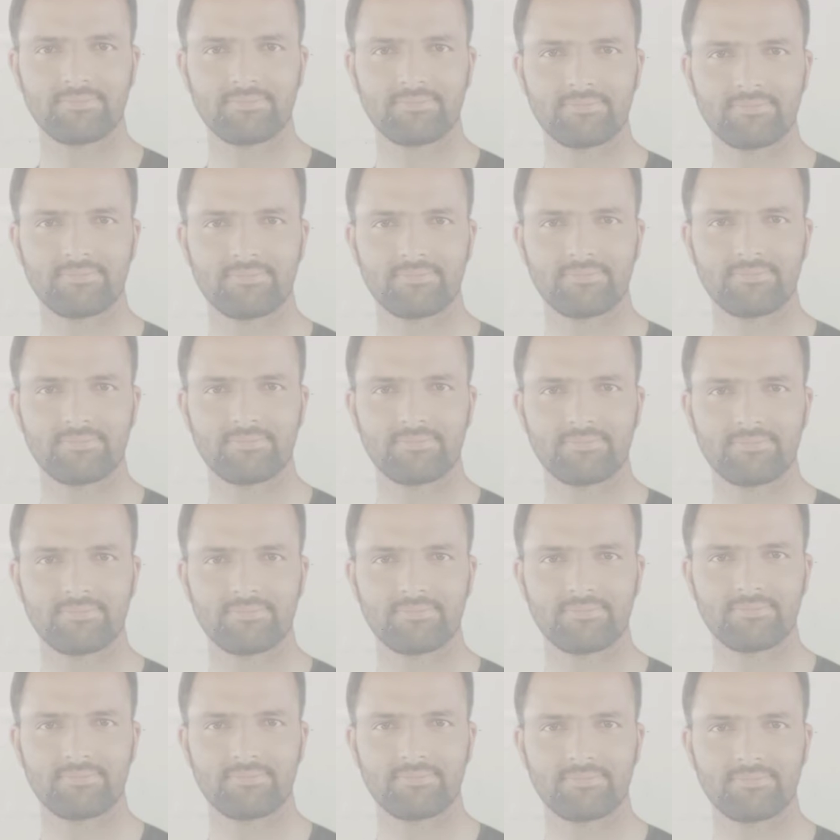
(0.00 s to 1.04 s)
or
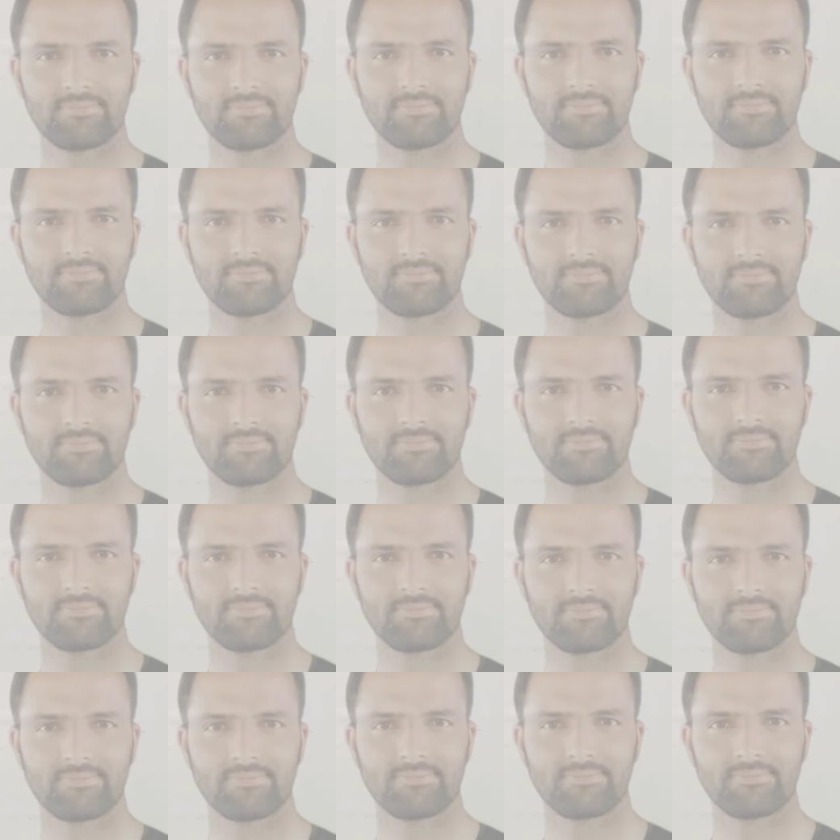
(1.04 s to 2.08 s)
if I transpose this
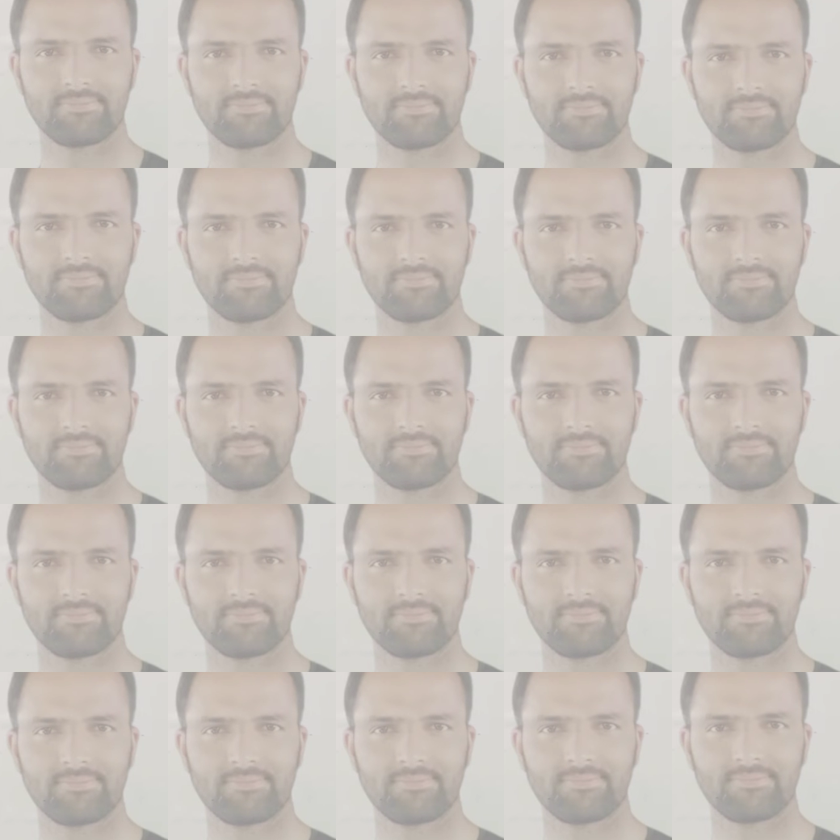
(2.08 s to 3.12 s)
2t, it will
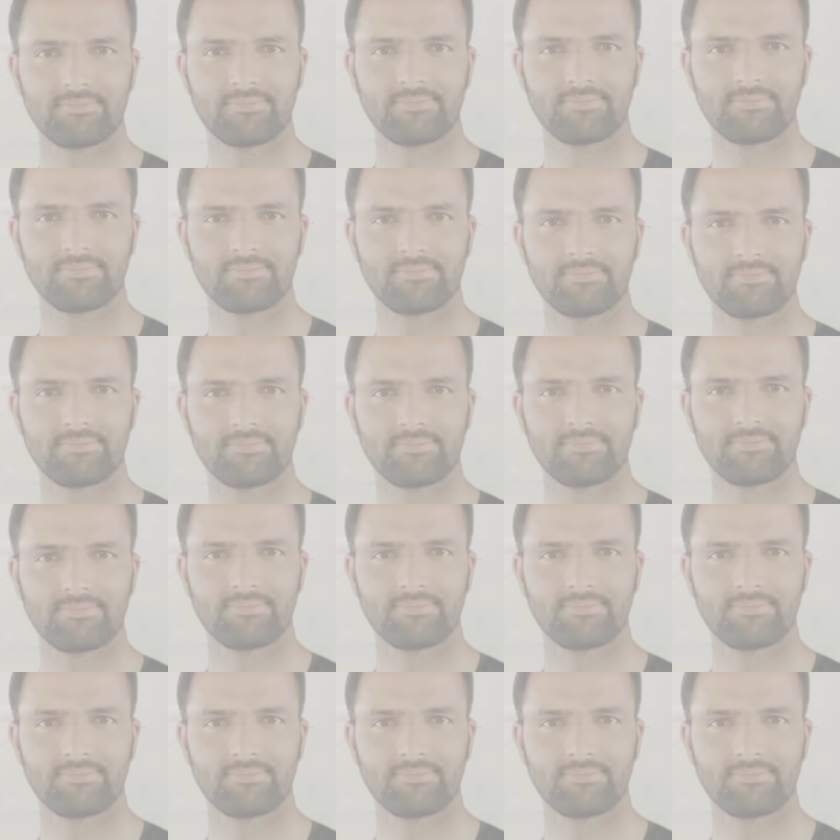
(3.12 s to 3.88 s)
become positive,